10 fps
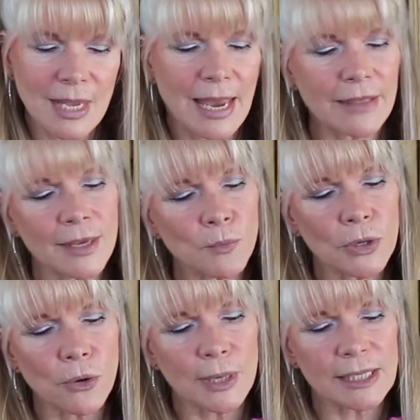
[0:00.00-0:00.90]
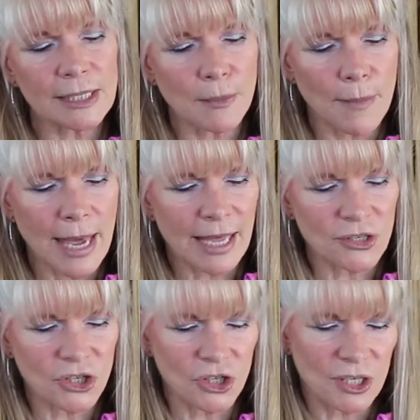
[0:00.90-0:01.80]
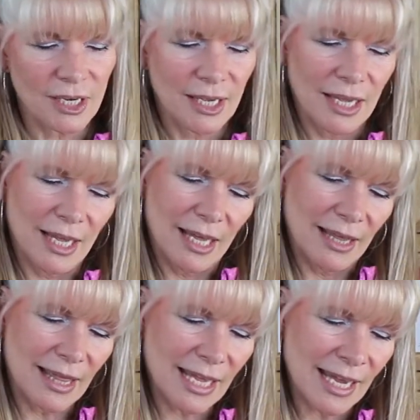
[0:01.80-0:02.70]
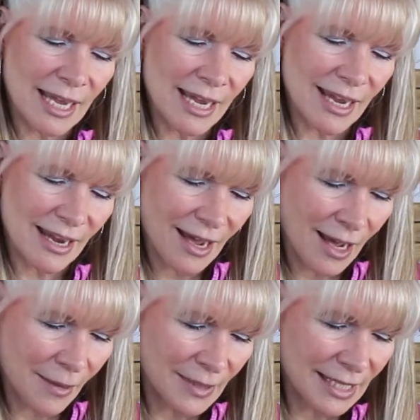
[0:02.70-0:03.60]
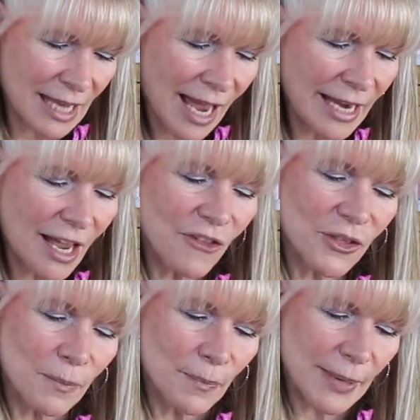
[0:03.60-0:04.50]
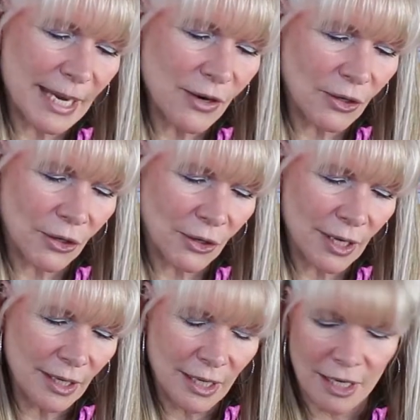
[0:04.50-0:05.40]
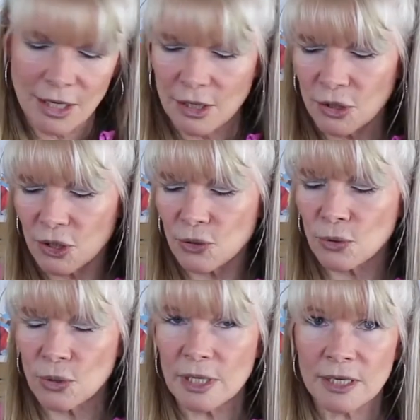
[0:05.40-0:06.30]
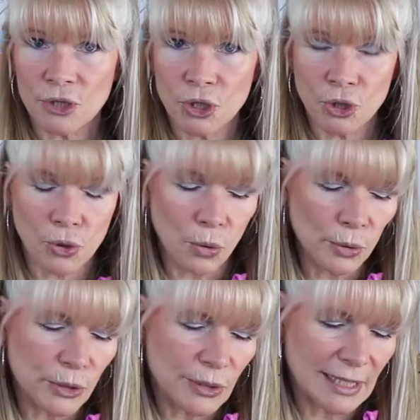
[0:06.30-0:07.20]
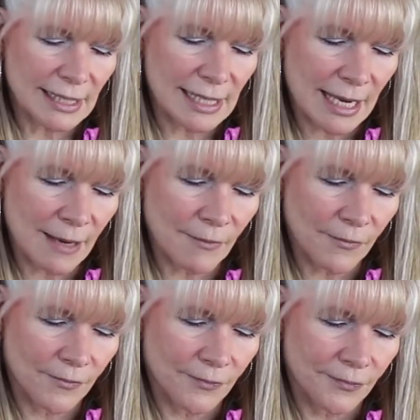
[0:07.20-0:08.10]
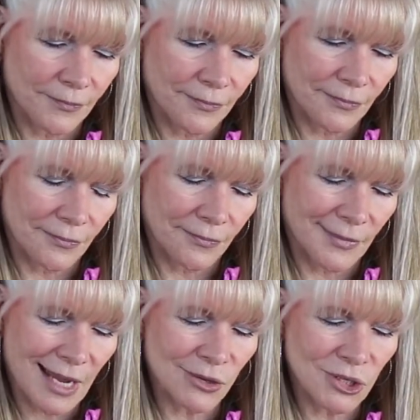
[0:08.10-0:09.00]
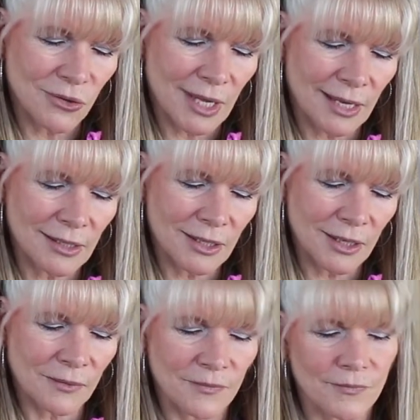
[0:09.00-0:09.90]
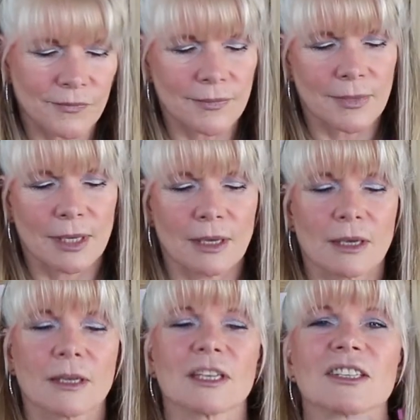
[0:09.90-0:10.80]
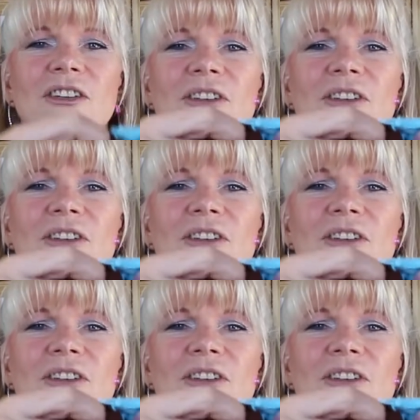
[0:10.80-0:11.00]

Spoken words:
and then we're going to match the side of the beard to the shoulder seam. I'll show that to you. So